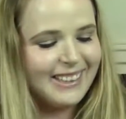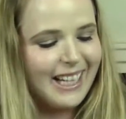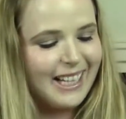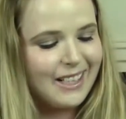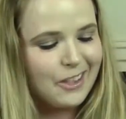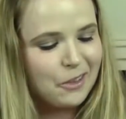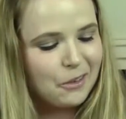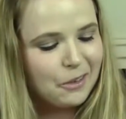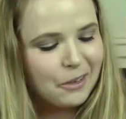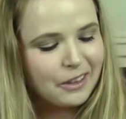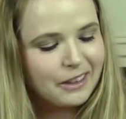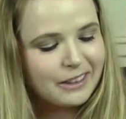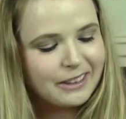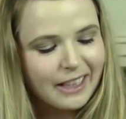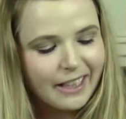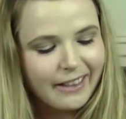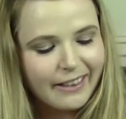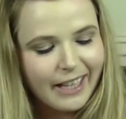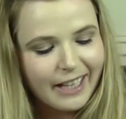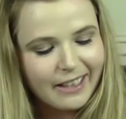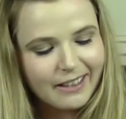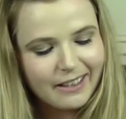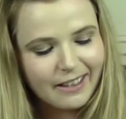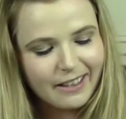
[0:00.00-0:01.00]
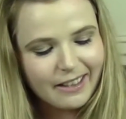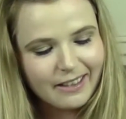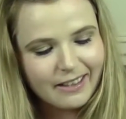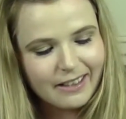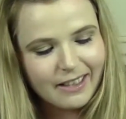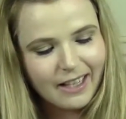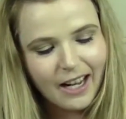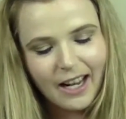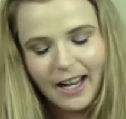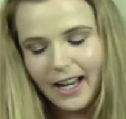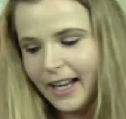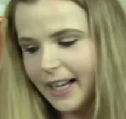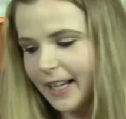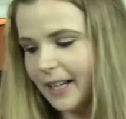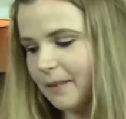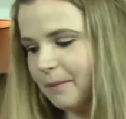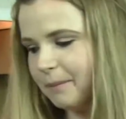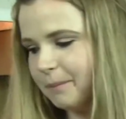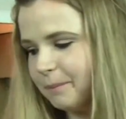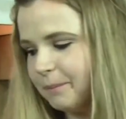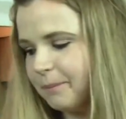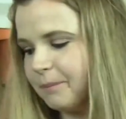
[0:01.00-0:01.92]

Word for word: Okay, so we're going to set that to the side.